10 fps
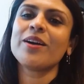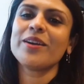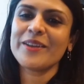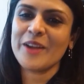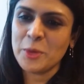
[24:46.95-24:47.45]

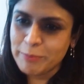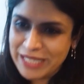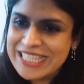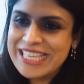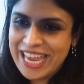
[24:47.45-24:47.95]
our
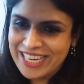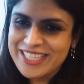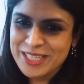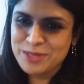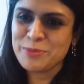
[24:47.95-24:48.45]
meats
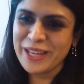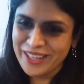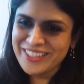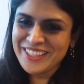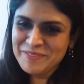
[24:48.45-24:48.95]
ate as
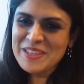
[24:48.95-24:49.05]
well.